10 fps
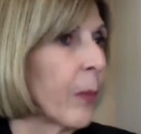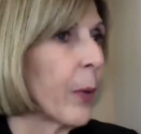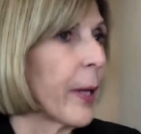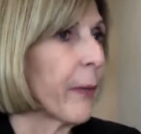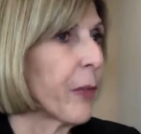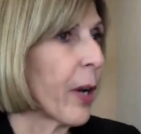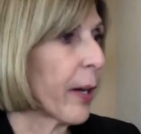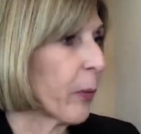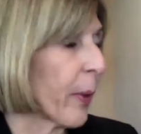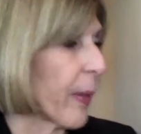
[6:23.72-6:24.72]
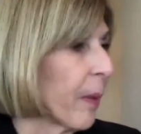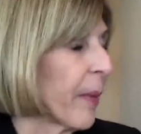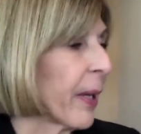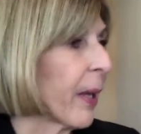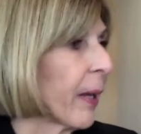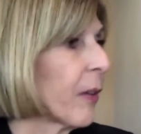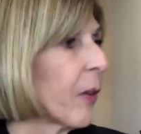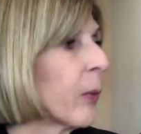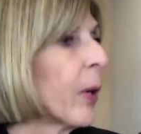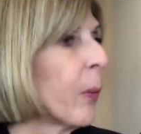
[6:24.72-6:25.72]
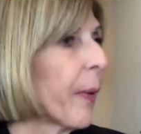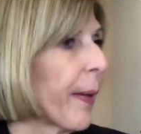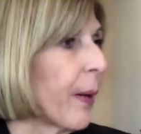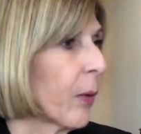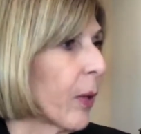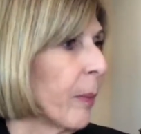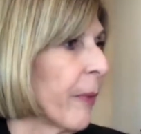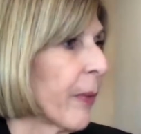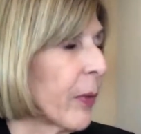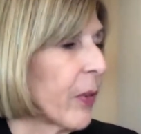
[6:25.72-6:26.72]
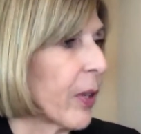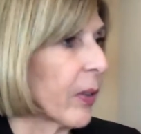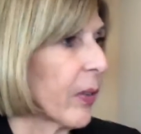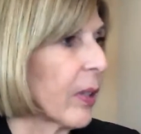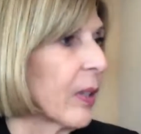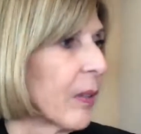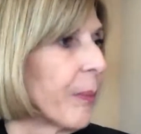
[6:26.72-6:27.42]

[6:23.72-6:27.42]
we have talked with them. I don't know what the outcome of those talks are.